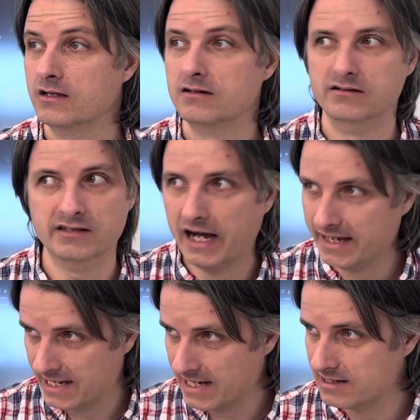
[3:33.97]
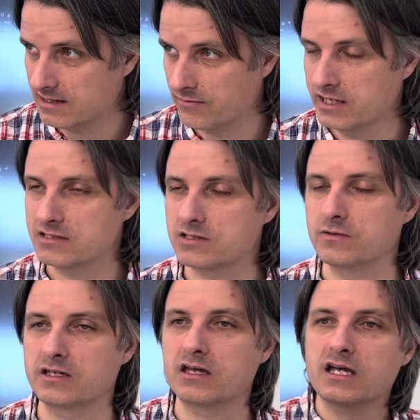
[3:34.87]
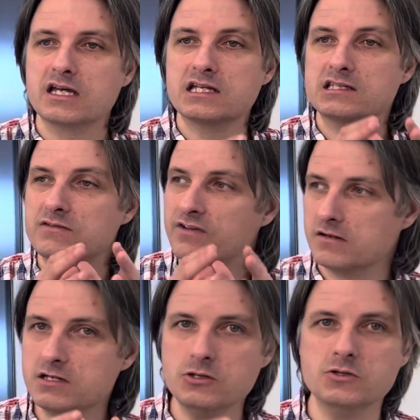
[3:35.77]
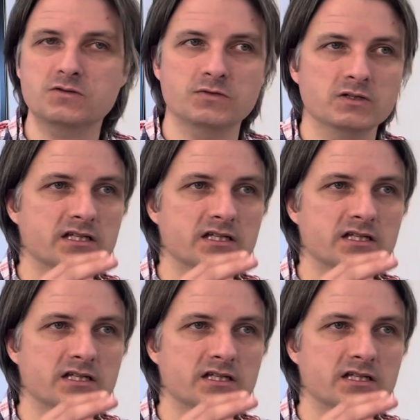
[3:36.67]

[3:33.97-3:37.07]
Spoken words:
Not handy, right? So like, it's very useful